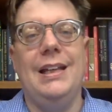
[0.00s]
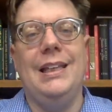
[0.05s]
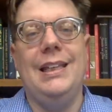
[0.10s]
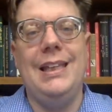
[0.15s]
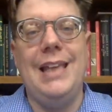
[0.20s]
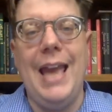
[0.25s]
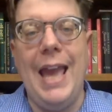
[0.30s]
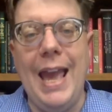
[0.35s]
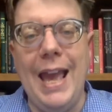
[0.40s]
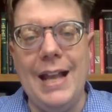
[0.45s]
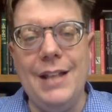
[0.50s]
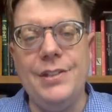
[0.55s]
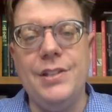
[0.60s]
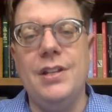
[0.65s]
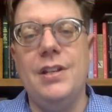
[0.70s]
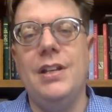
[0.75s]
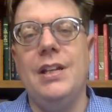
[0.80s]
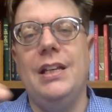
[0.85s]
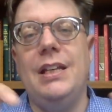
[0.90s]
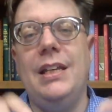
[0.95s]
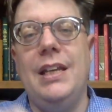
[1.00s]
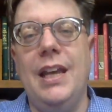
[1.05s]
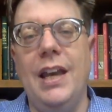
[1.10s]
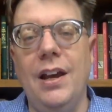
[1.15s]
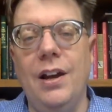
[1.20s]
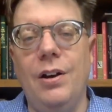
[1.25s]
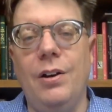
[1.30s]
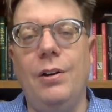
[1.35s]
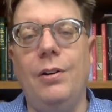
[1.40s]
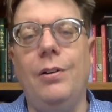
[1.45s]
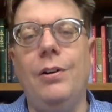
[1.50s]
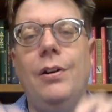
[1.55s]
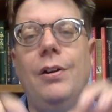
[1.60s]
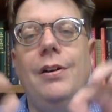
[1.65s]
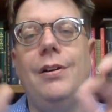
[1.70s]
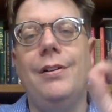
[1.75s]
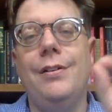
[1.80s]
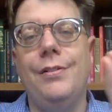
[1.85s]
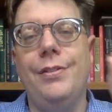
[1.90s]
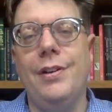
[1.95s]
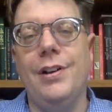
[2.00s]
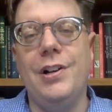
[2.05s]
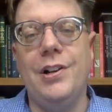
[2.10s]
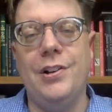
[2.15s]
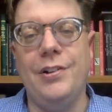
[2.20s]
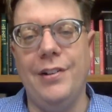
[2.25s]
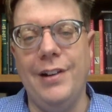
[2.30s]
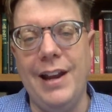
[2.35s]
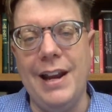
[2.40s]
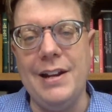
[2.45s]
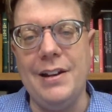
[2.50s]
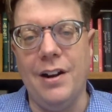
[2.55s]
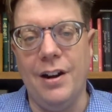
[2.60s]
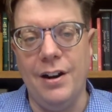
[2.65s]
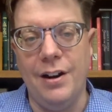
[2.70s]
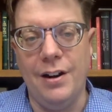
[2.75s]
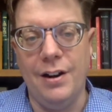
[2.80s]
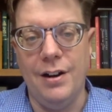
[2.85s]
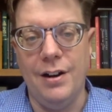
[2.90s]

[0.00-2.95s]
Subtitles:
can't kill the Creator.